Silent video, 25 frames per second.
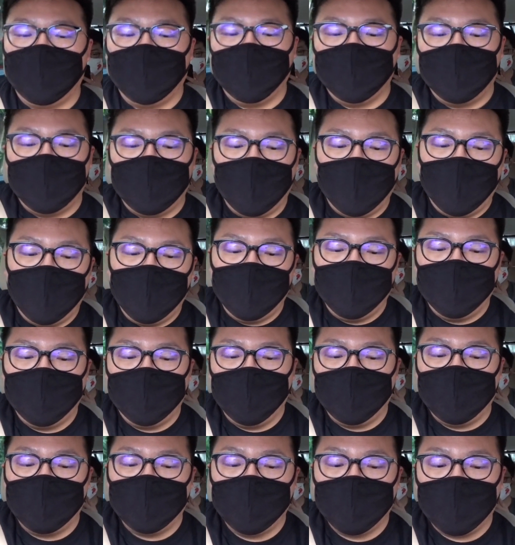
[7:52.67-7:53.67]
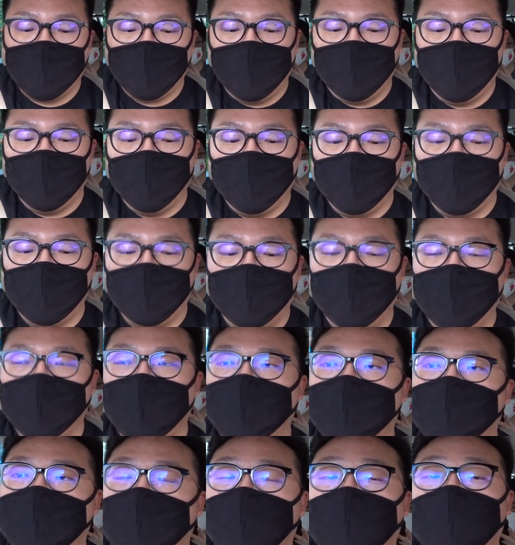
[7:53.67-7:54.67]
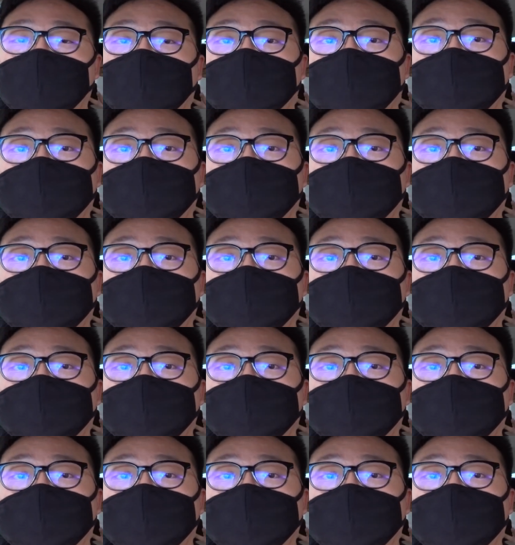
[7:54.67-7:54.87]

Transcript: so sad. It's okay, no worries.